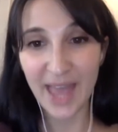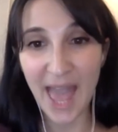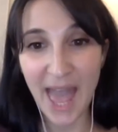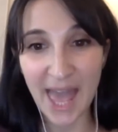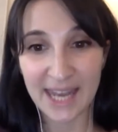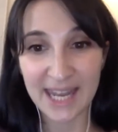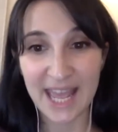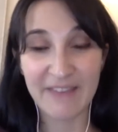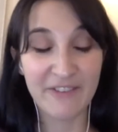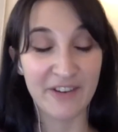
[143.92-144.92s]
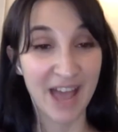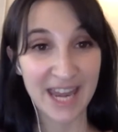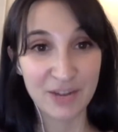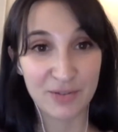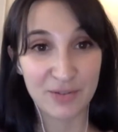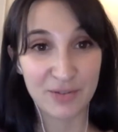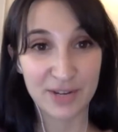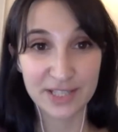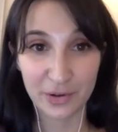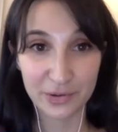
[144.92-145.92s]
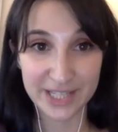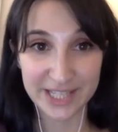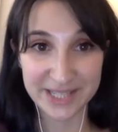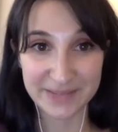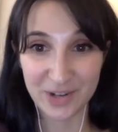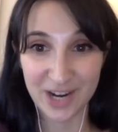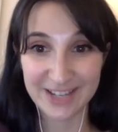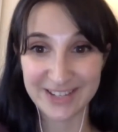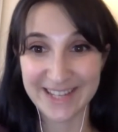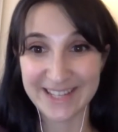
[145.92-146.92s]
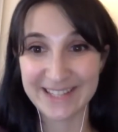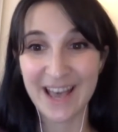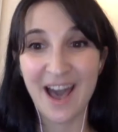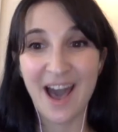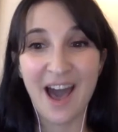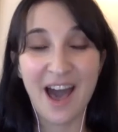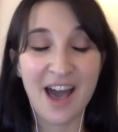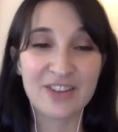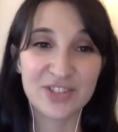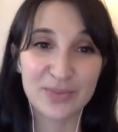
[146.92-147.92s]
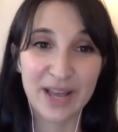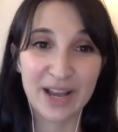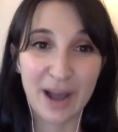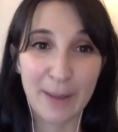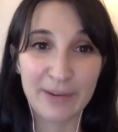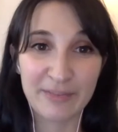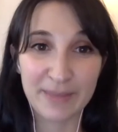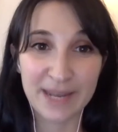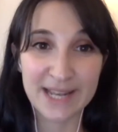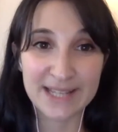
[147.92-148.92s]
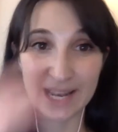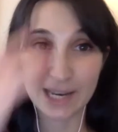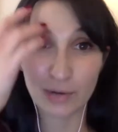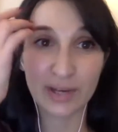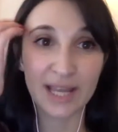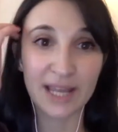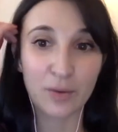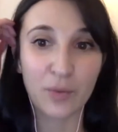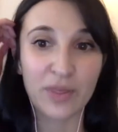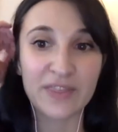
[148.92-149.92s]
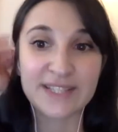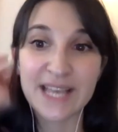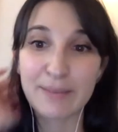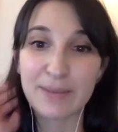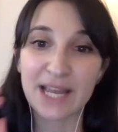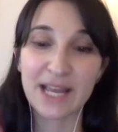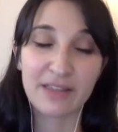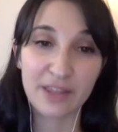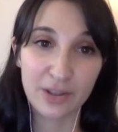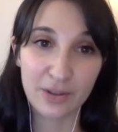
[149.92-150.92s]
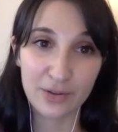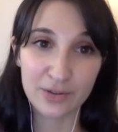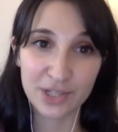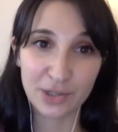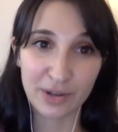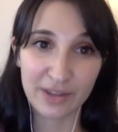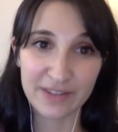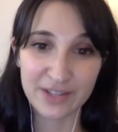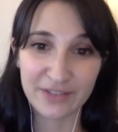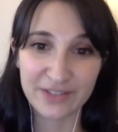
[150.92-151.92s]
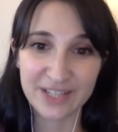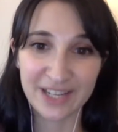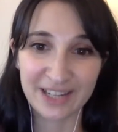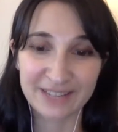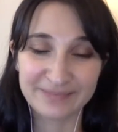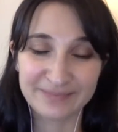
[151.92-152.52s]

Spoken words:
And if for any reason the whole system crashes, just wait a couple of minutes and log in with the same link that you used to log in this afternoon.